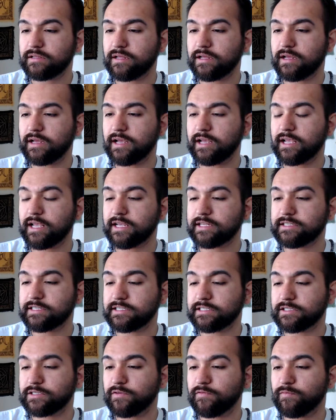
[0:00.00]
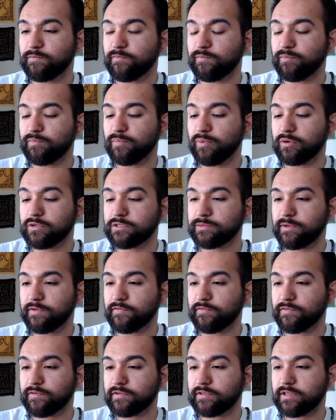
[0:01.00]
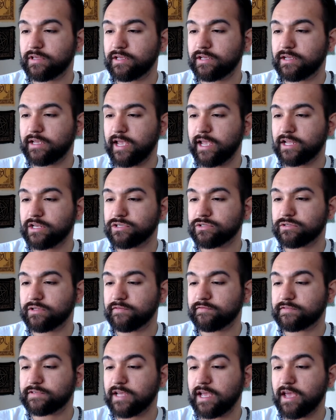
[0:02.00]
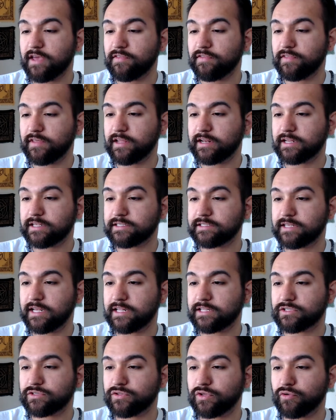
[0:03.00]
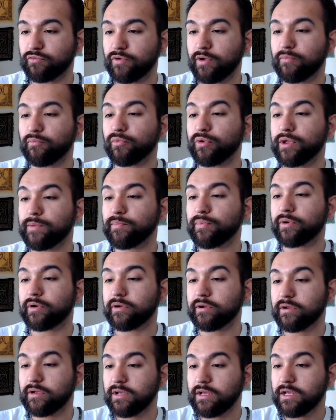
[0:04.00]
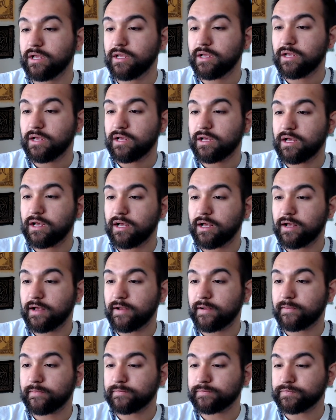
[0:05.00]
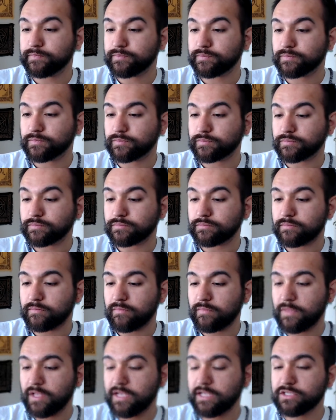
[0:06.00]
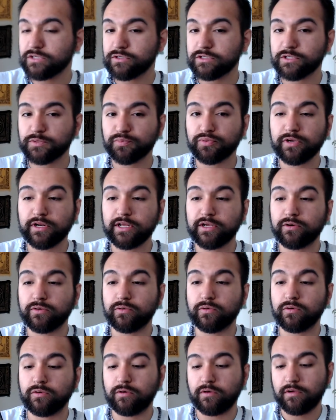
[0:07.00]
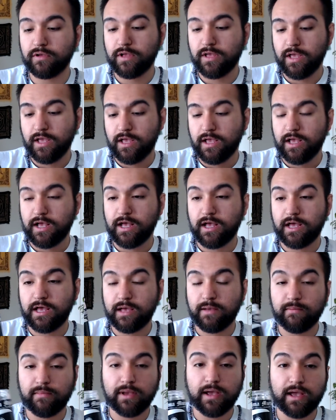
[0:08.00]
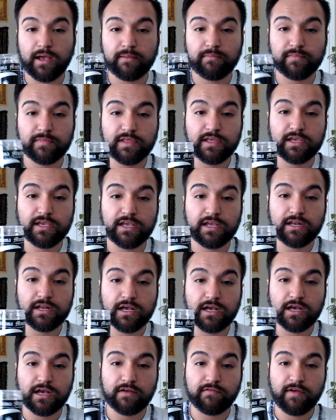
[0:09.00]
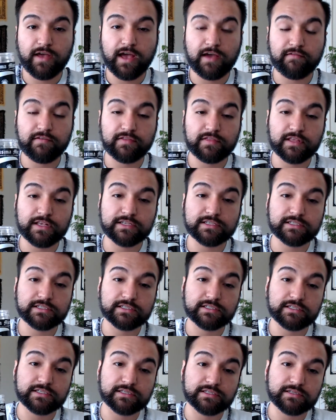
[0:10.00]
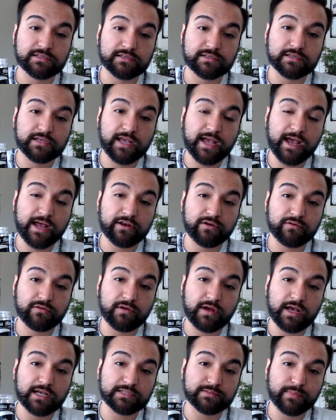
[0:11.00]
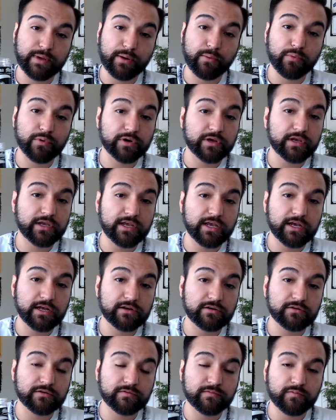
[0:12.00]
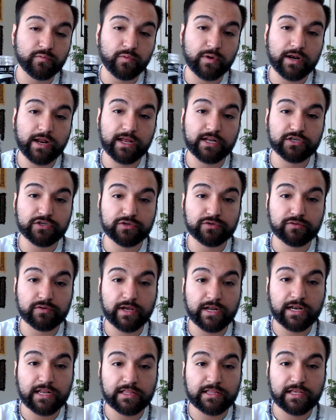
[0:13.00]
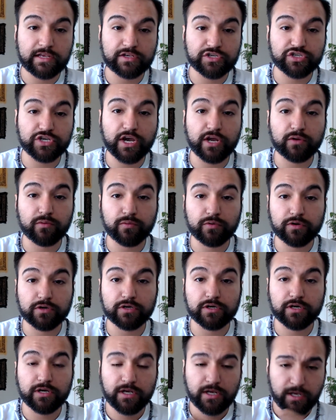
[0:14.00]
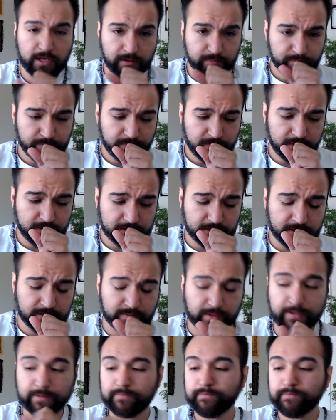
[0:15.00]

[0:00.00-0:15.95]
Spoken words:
I guess it's supposed to be for the angel of death in the sense, or the grim reaper. Um, And so it's pretty cool. I'm thinking of having this candle as my working candle when I do anything shadow work. Excuse me.